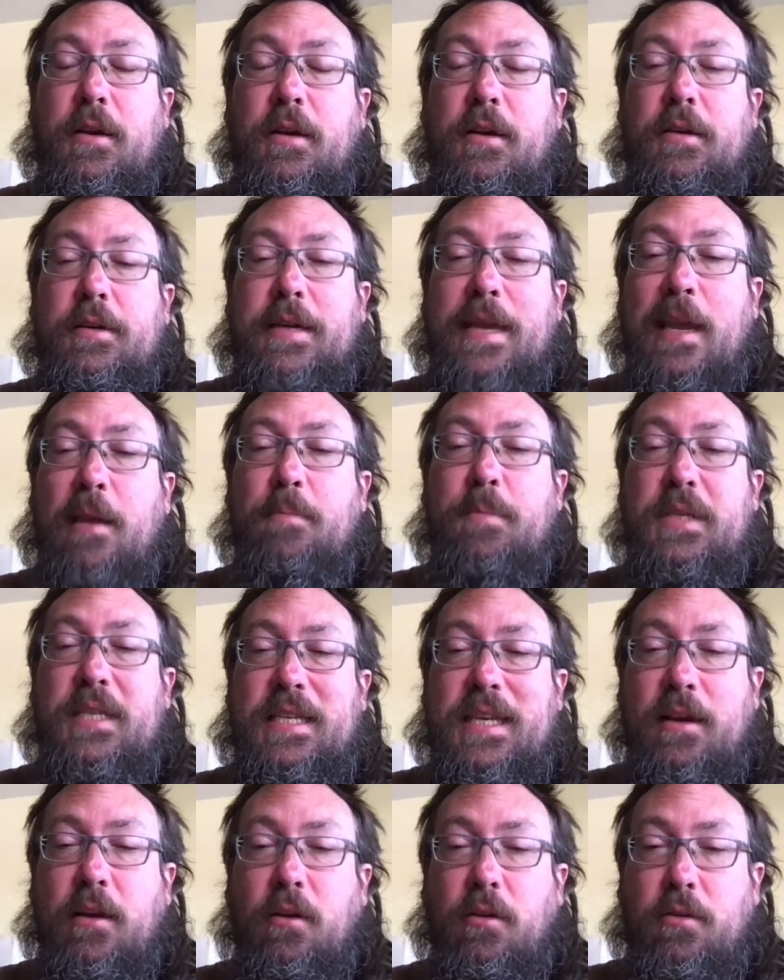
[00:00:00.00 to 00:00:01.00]
tape
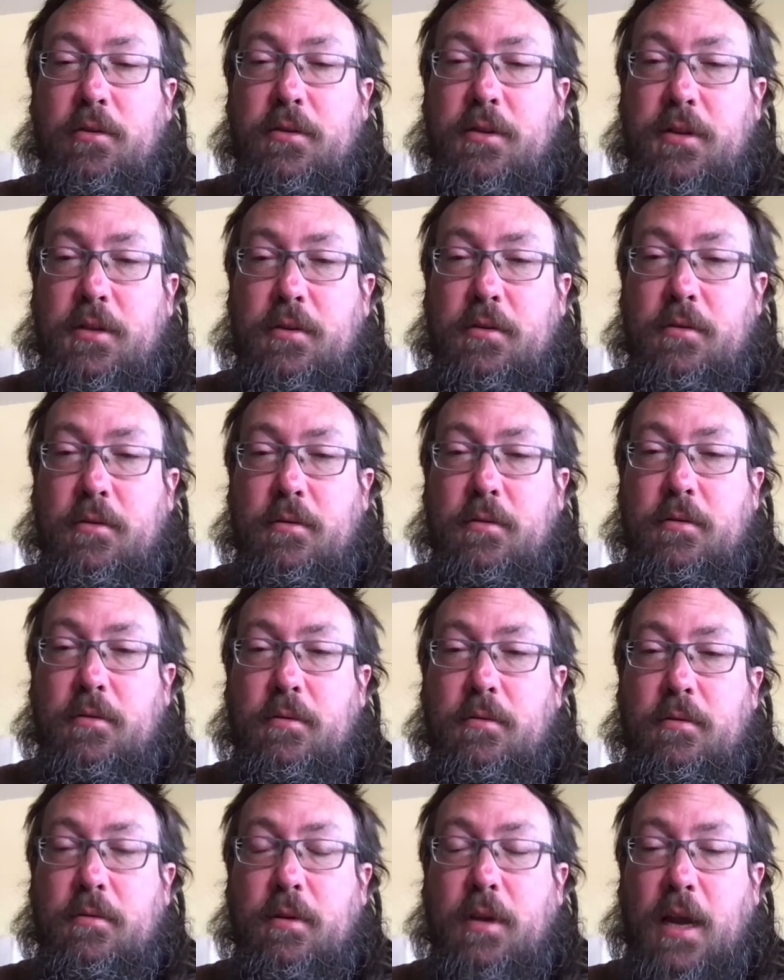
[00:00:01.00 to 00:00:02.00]
cells,
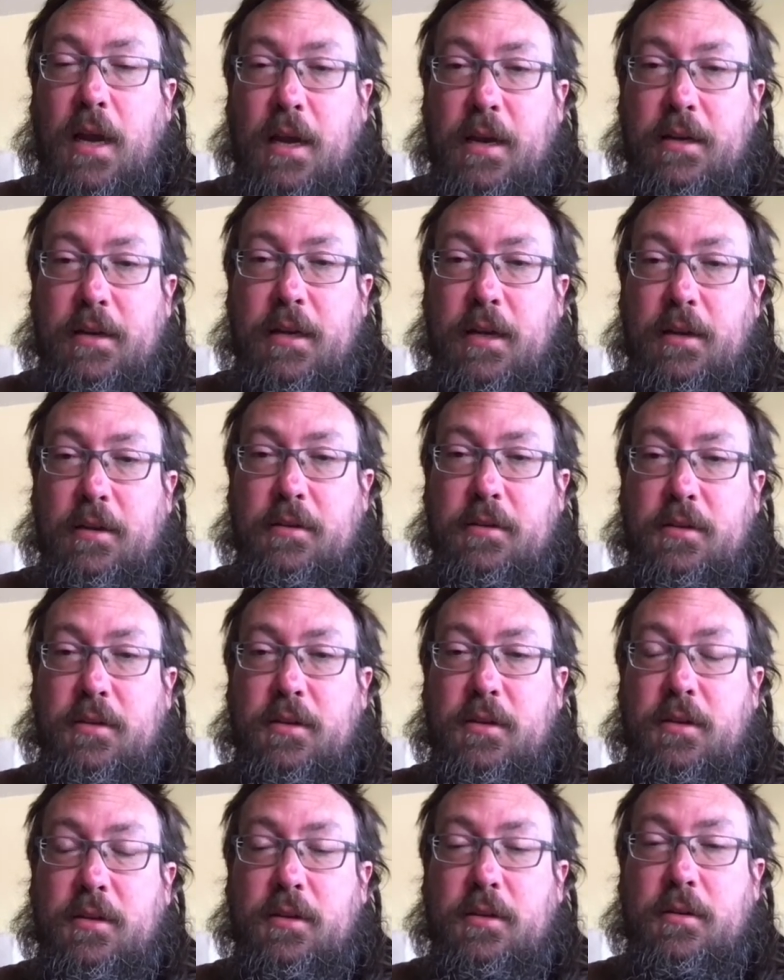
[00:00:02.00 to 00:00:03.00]

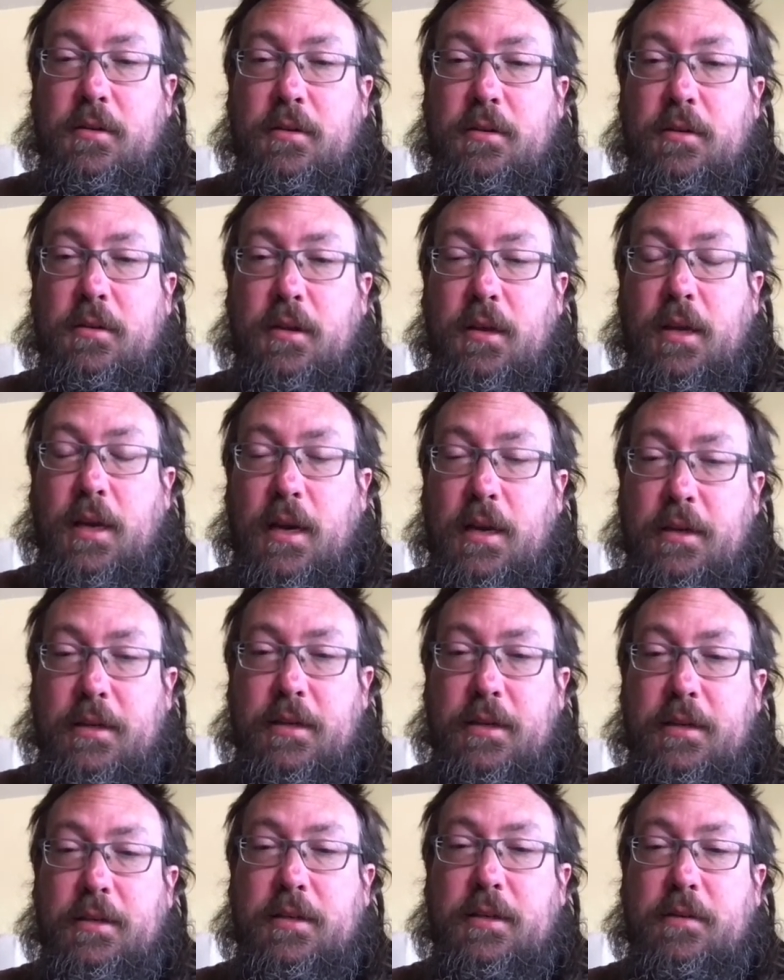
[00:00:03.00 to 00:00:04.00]
contents
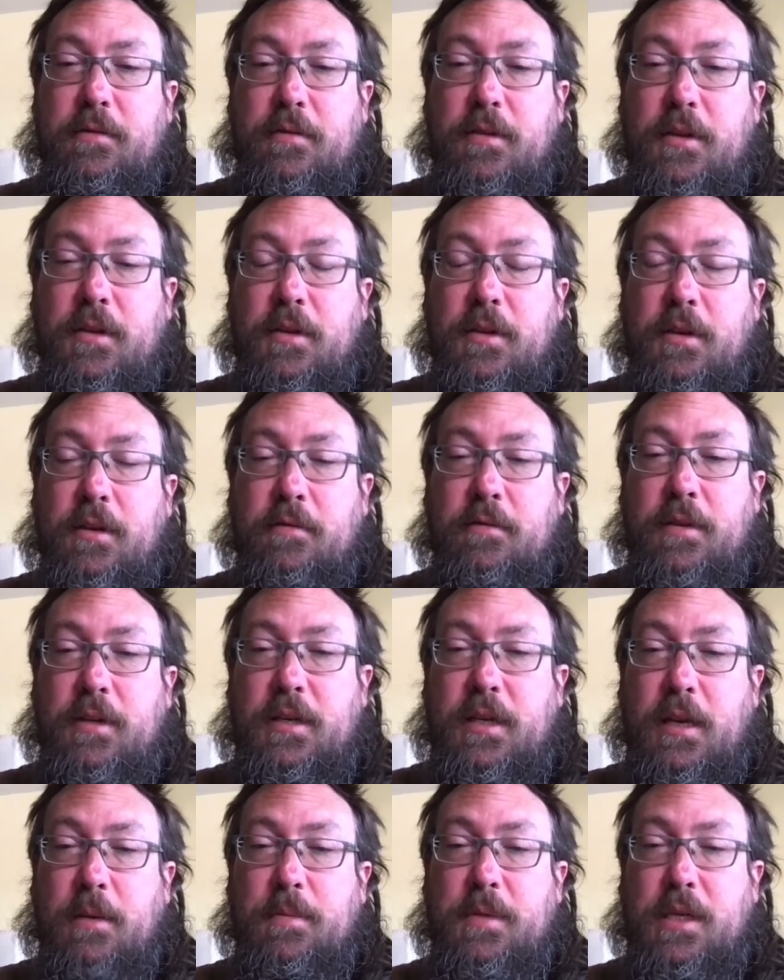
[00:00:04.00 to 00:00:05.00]
of the
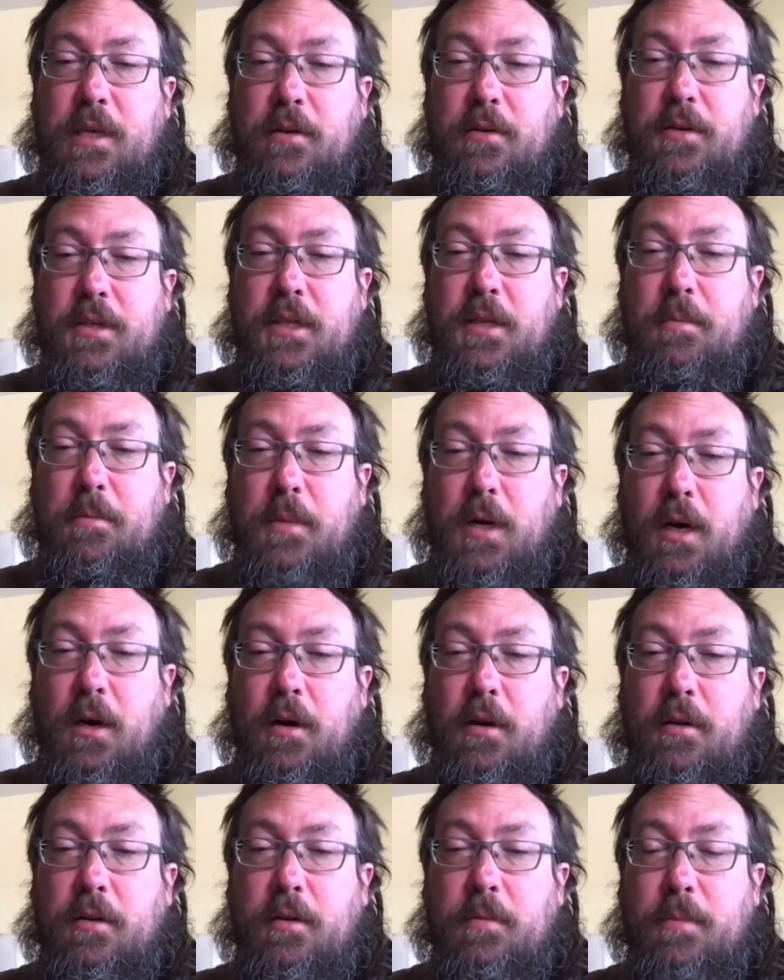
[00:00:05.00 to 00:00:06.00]
tape cells, the
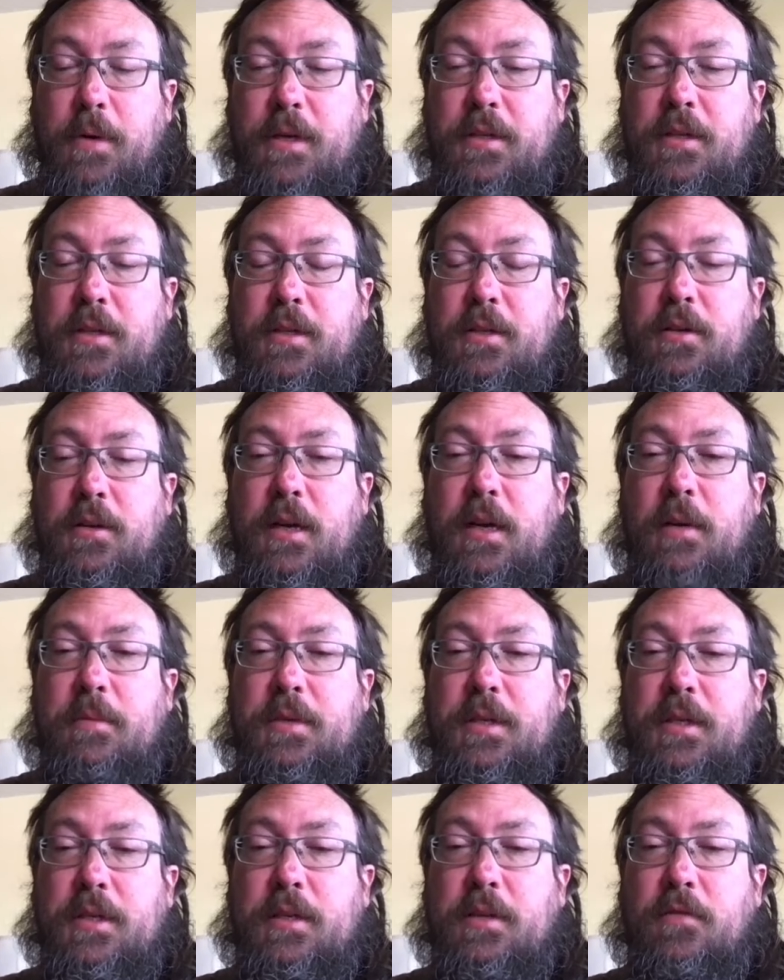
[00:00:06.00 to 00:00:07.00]
mark, the presence or
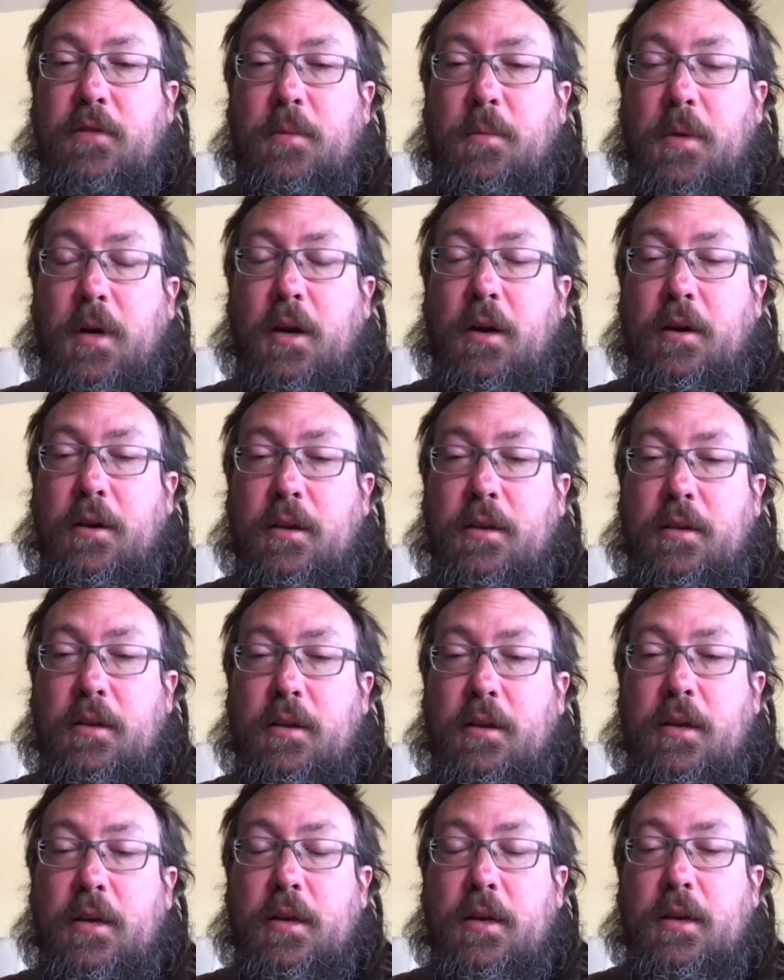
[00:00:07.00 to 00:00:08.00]
absence of a mark, and
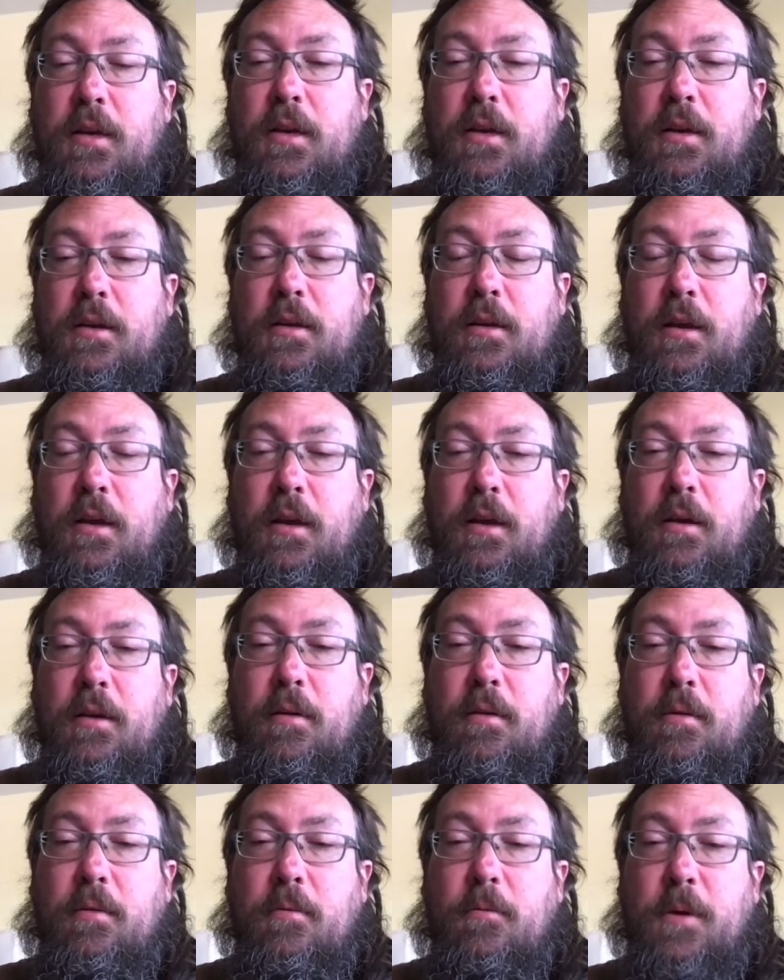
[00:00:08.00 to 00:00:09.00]

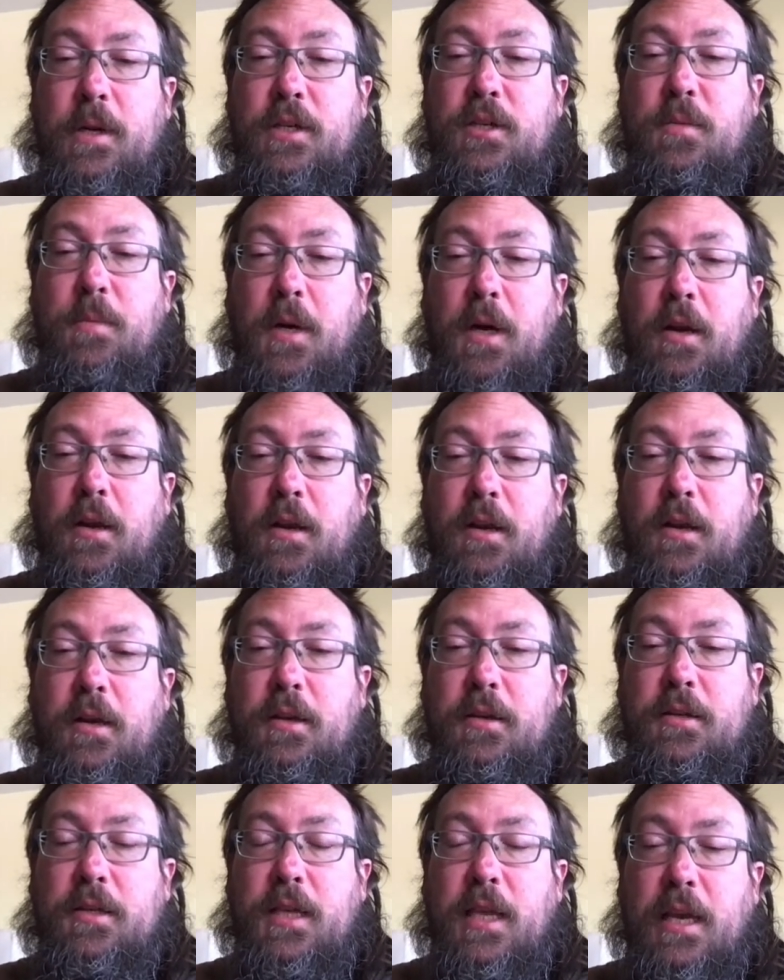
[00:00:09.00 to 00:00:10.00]
which mark it
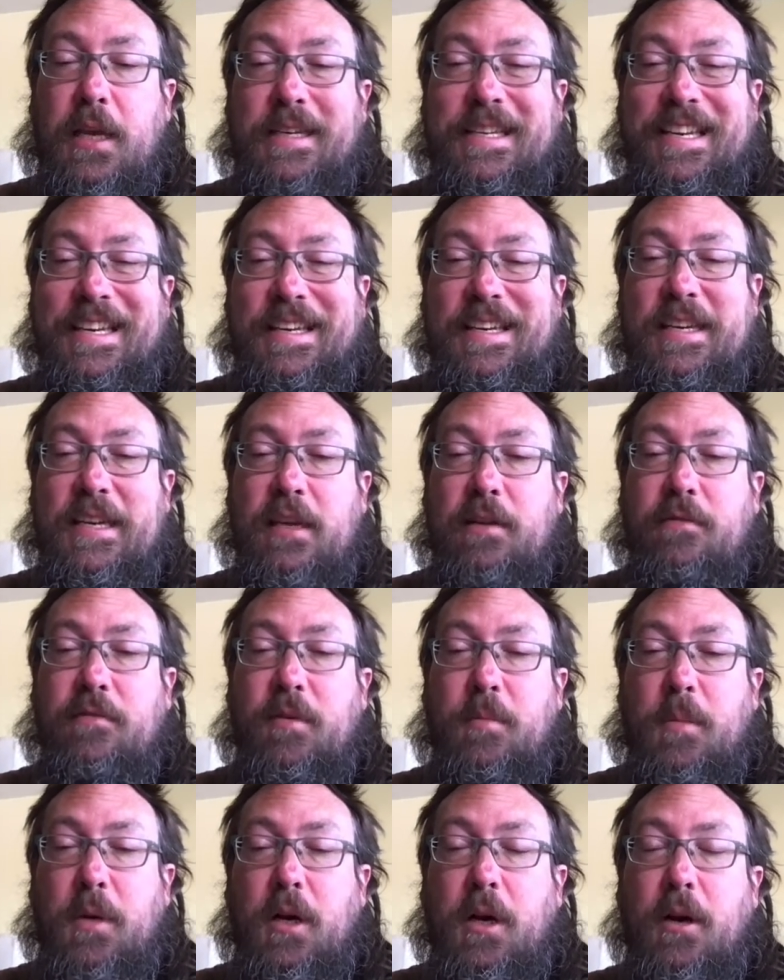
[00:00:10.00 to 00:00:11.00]
is, the identity of the
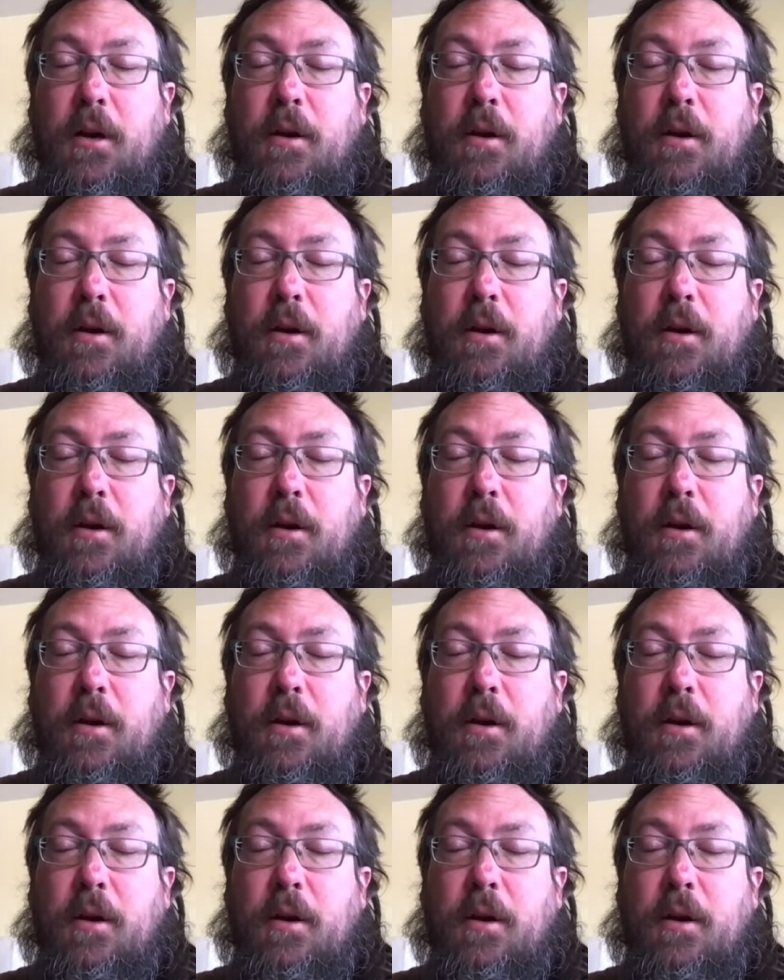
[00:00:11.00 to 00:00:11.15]
mark.